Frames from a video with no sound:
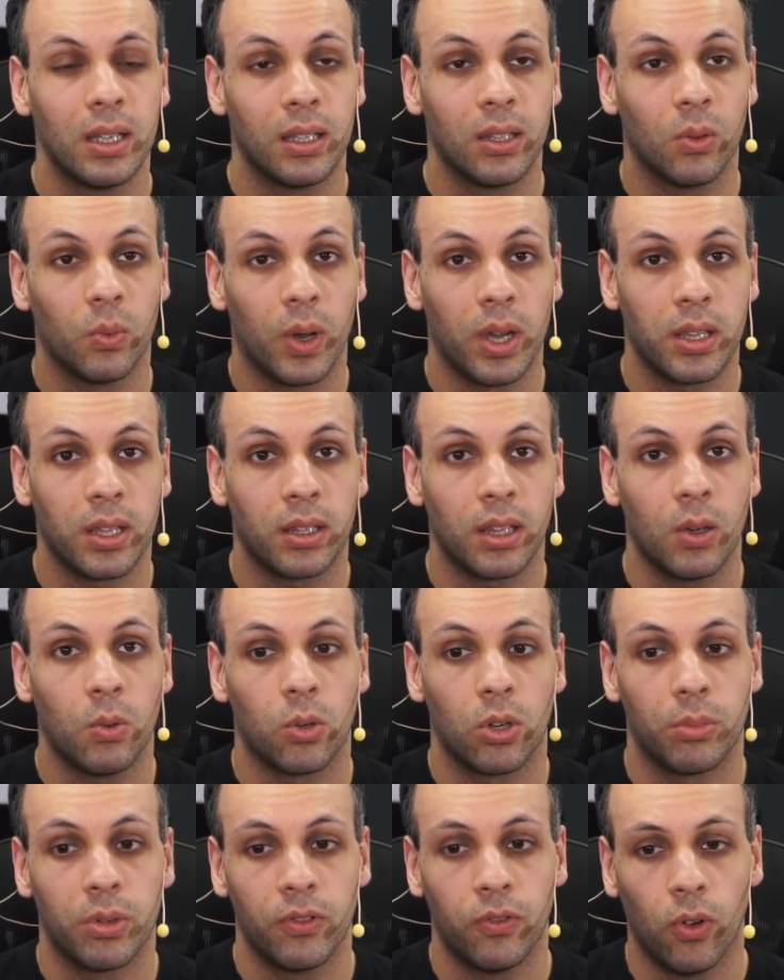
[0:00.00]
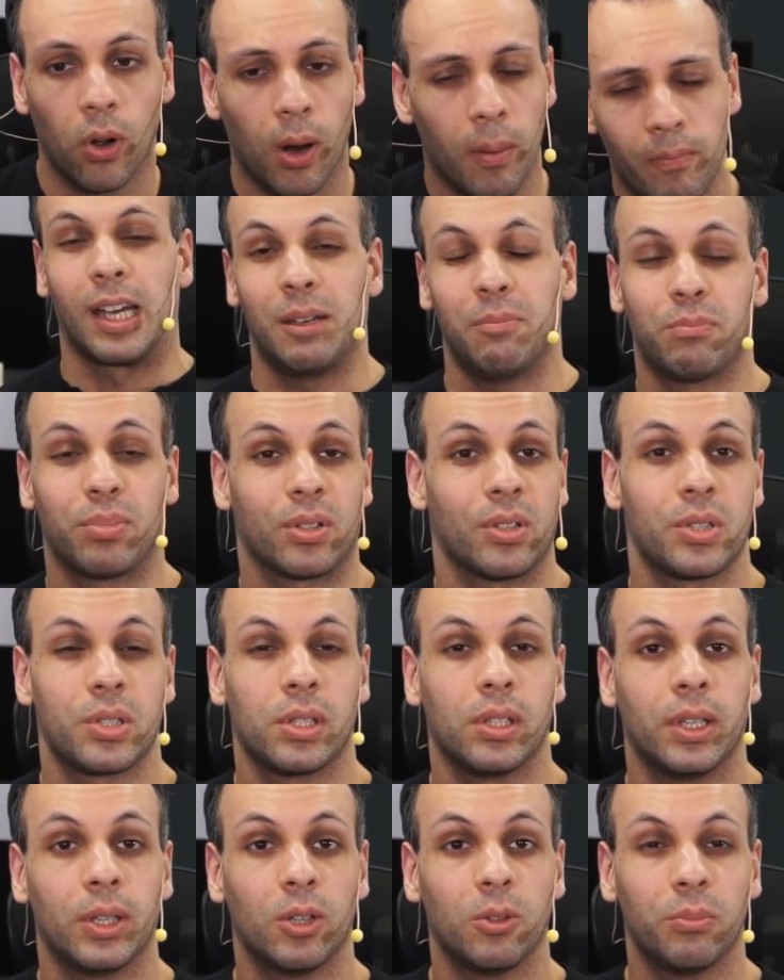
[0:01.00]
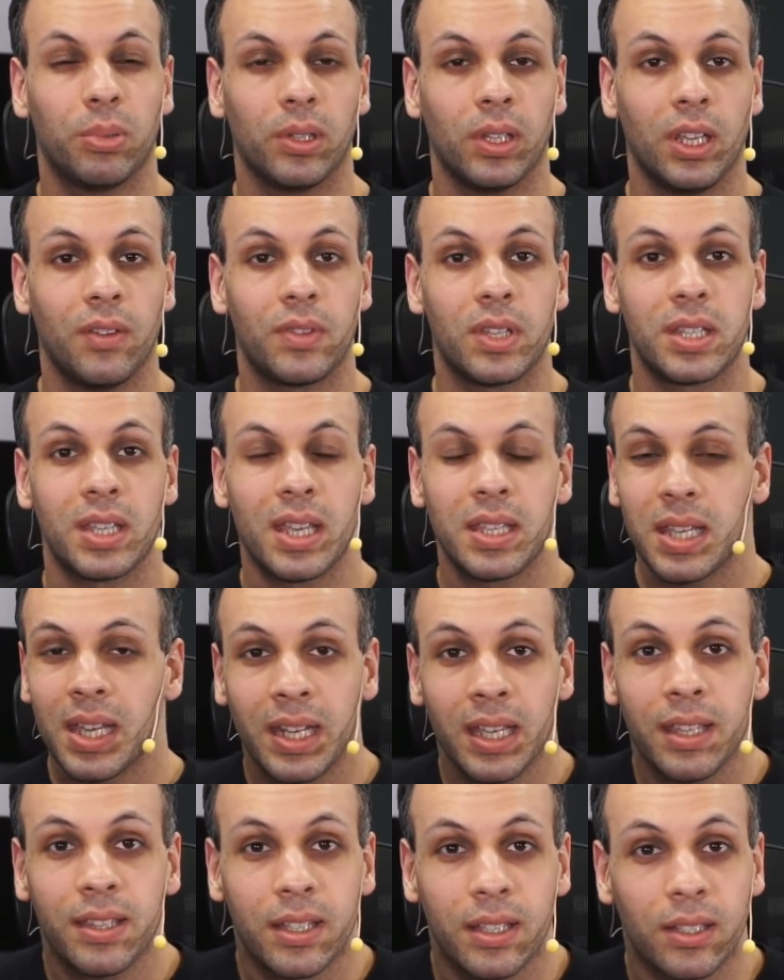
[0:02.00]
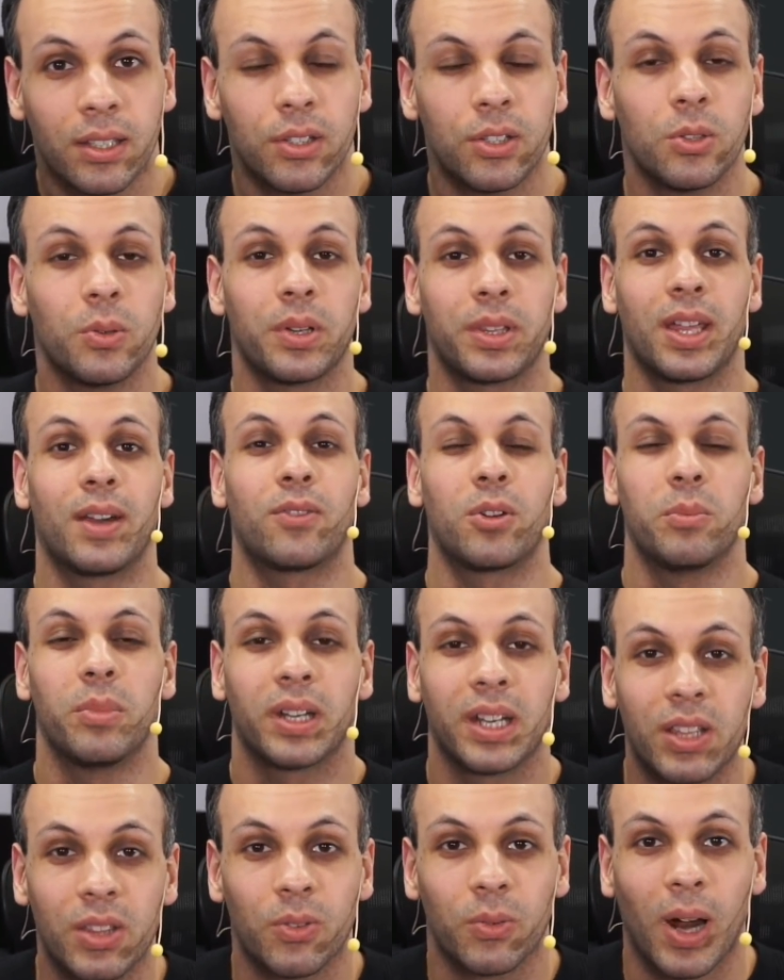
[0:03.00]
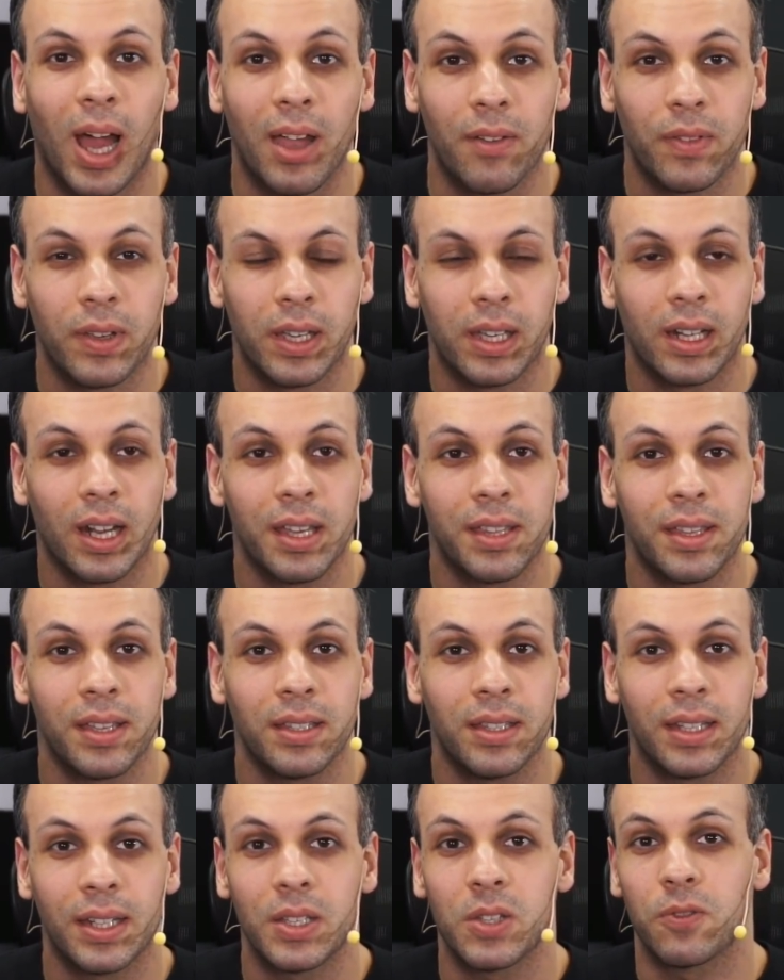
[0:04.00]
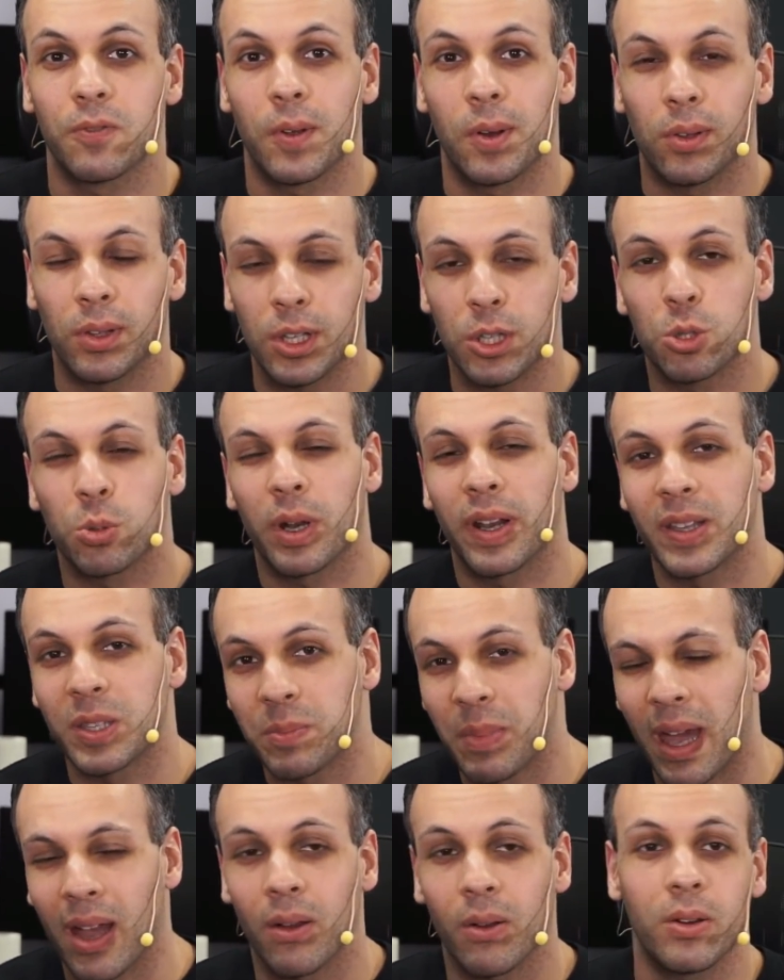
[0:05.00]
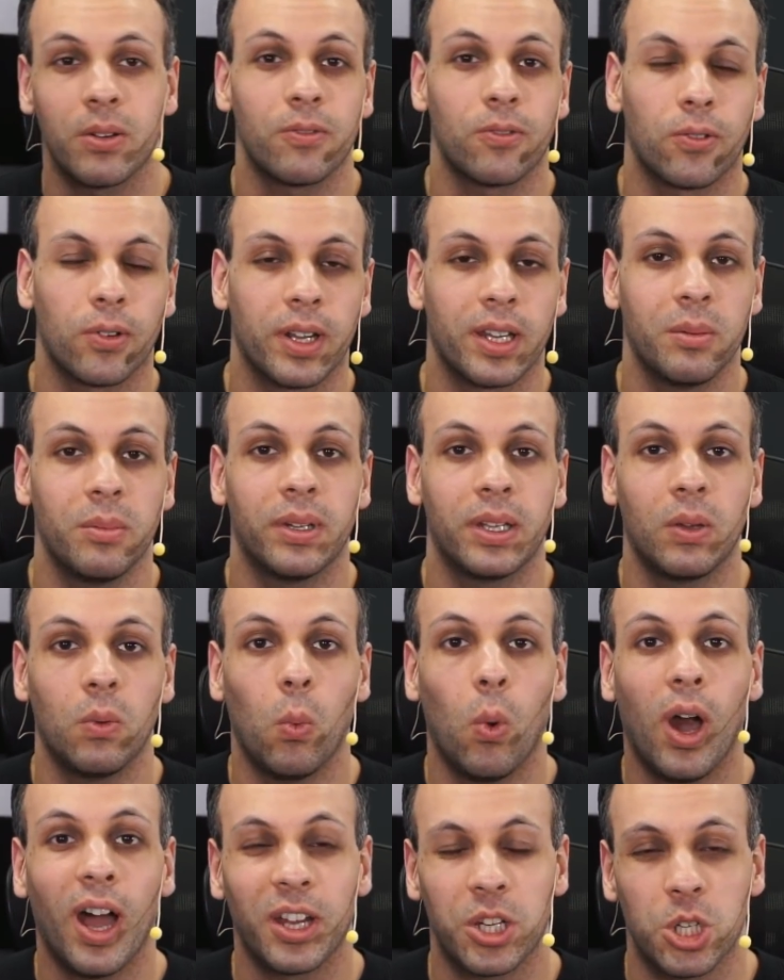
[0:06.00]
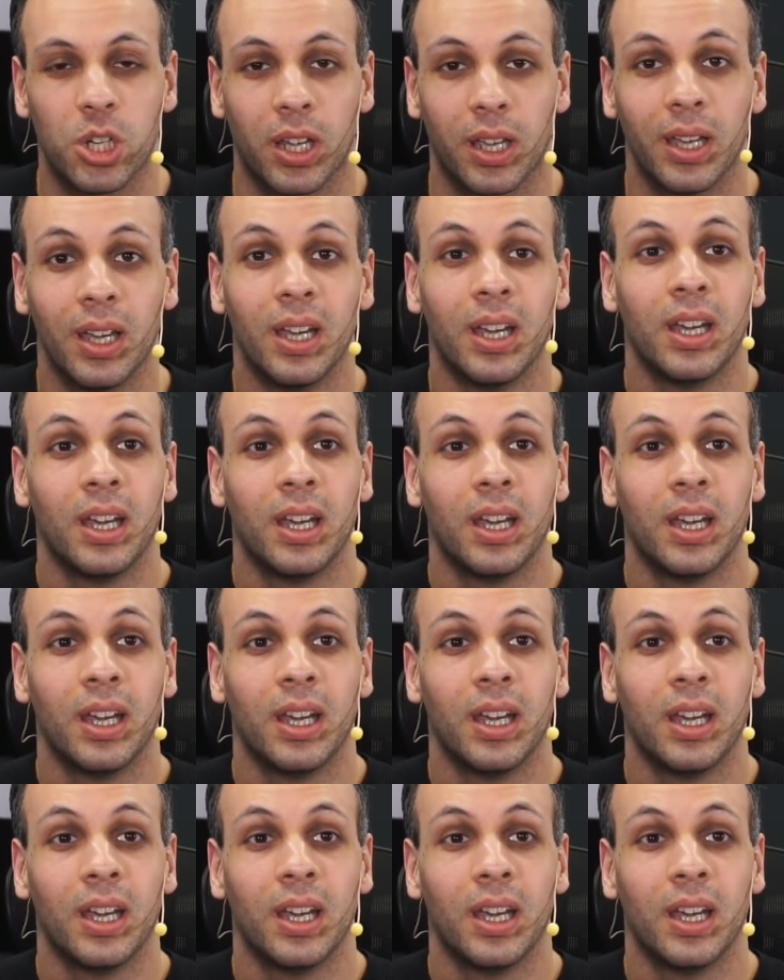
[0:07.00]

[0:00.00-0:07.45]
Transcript: than the way that they were before. I personally don't believe this has anything to do with everybody thriving, and I think that it's fairly transparent for anybody watching.